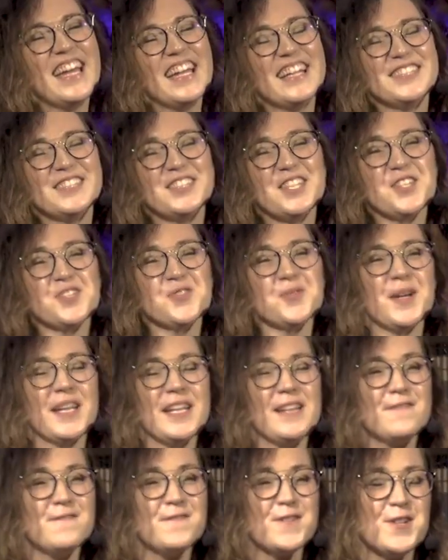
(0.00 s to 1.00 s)
It's the
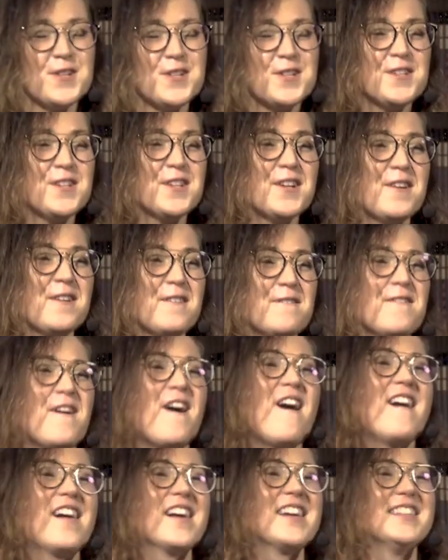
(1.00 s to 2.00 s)
23rd of
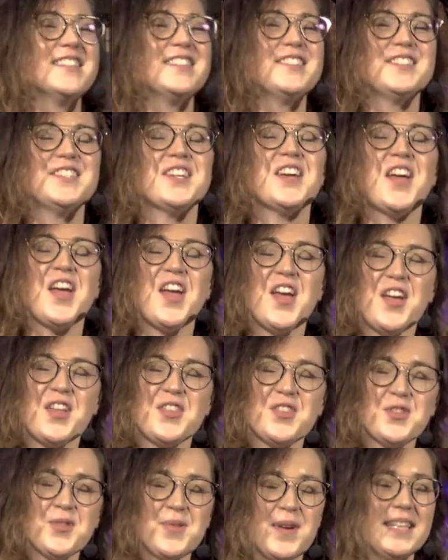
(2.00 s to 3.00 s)
August,
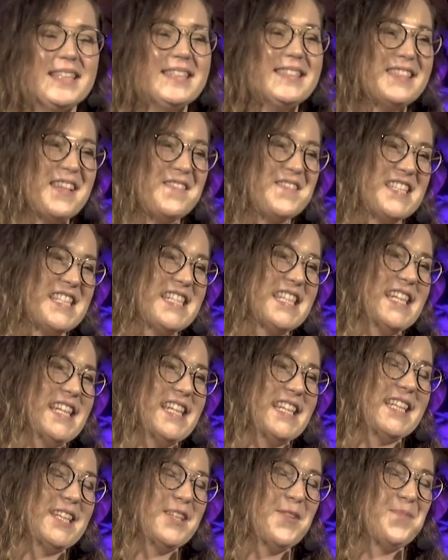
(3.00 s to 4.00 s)

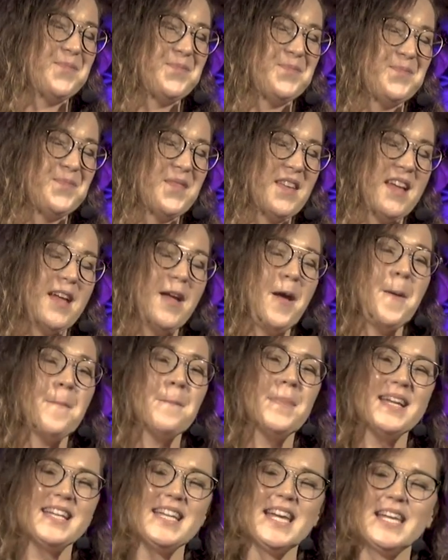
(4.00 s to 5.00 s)
2017.
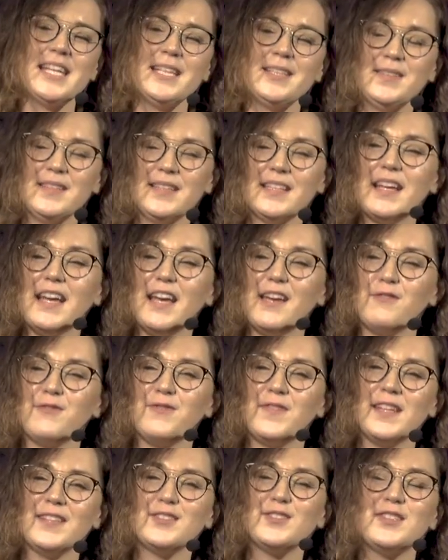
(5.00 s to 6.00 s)
By then, I
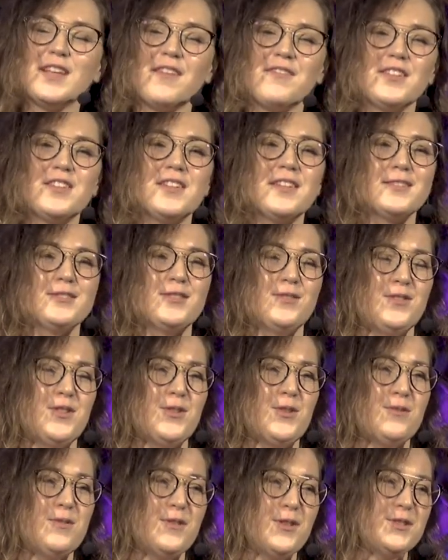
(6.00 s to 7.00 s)
finished 7 years of
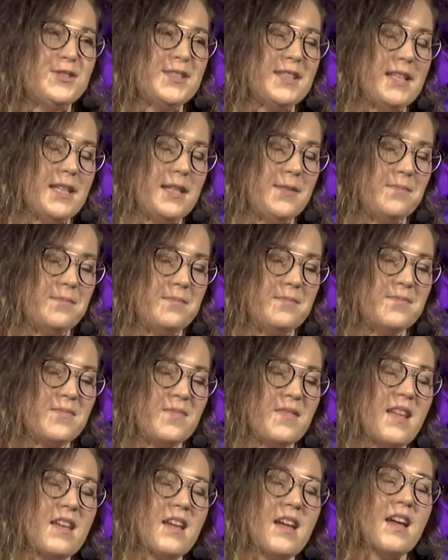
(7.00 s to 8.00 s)
university.
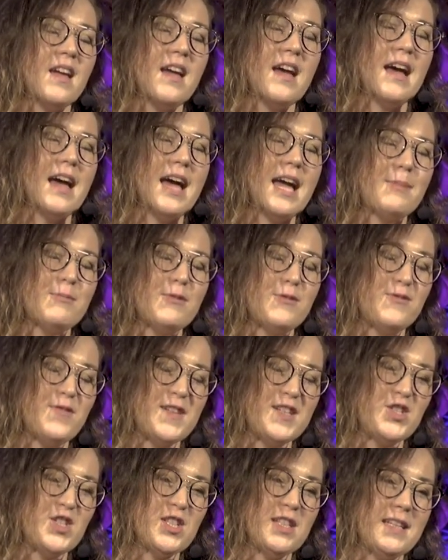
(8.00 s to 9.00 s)
I'm
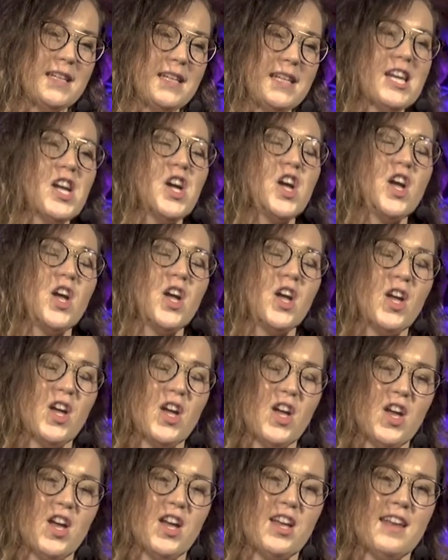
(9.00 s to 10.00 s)
officially
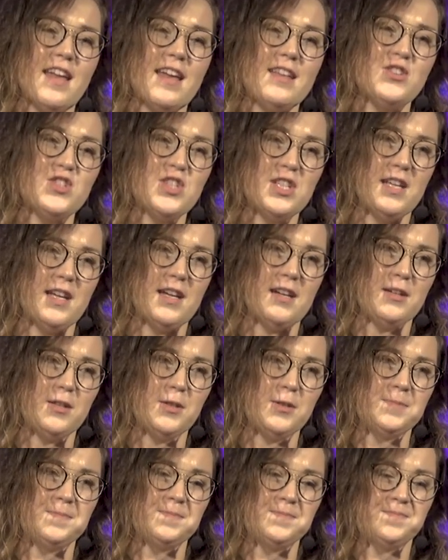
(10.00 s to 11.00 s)
an
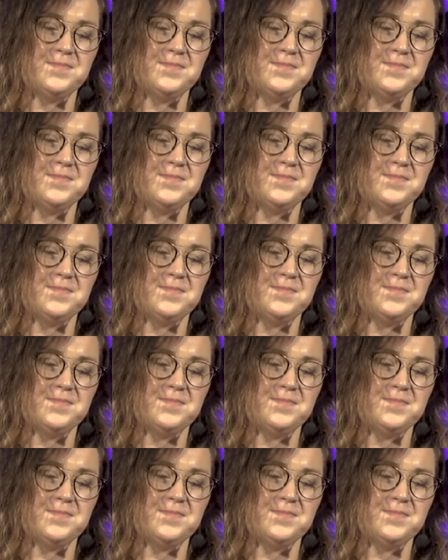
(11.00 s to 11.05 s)
engineer.